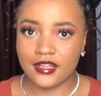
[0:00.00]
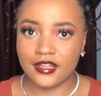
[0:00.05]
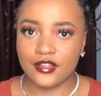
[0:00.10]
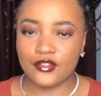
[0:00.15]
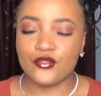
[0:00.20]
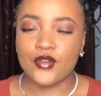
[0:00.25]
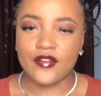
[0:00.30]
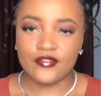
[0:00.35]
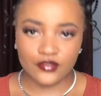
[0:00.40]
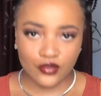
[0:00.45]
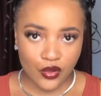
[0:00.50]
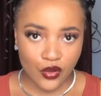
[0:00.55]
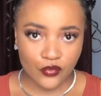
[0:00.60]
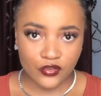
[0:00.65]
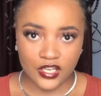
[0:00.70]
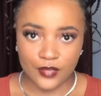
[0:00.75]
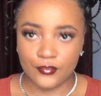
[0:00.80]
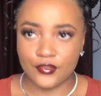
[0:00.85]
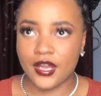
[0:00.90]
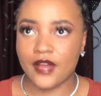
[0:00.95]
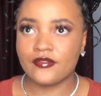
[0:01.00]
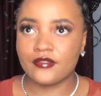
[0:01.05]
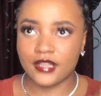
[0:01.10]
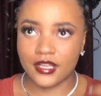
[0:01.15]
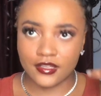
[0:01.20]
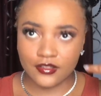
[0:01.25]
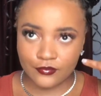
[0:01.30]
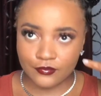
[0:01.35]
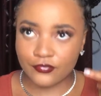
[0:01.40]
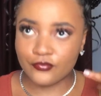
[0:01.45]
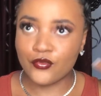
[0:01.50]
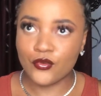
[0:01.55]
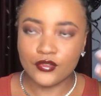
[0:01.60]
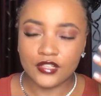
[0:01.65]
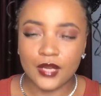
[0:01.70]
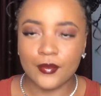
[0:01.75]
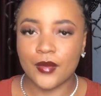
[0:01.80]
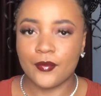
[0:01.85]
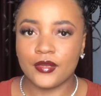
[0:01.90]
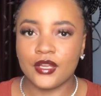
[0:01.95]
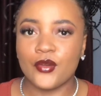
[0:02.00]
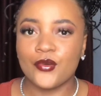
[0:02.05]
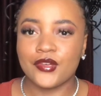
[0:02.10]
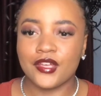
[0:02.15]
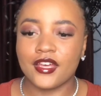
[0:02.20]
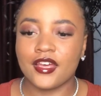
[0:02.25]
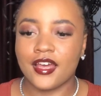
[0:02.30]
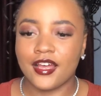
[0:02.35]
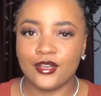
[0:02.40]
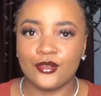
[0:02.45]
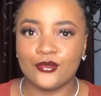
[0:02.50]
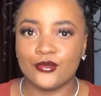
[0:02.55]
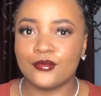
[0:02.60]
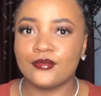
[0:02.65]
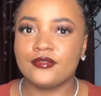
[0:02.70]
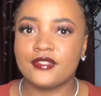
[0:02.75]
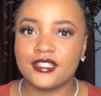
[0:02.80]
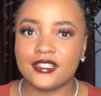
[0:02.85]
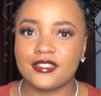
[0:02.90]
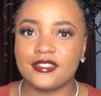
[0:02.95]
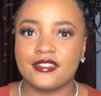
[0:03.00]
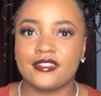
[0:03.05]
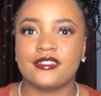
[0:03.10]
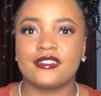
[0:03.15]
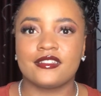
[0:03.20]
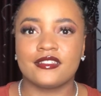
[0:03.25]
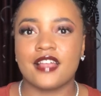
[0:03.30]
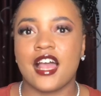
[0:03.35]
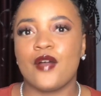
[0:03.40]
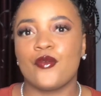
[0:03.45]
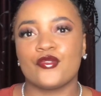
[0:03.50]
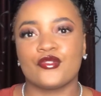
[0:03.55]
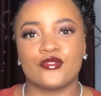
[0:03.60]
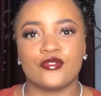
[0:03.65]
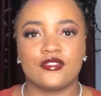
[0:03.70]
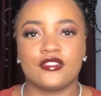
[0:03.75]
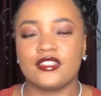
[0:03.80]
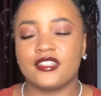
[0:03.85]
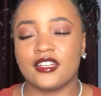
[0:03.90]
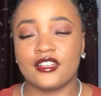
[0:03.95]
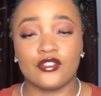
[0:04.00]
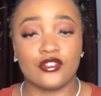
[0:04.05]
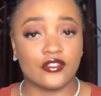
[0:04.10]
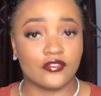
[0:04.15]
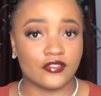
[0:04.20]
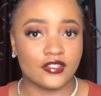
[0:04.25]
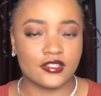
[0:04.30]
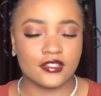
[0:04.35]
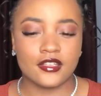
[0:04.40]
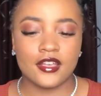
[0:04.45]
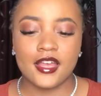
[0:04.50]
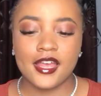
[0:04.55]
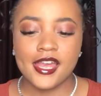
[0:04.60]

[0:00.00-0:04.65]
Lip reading: You have to call them. You have to like phone them and be like, okay, hello, this is how was your day and all of this.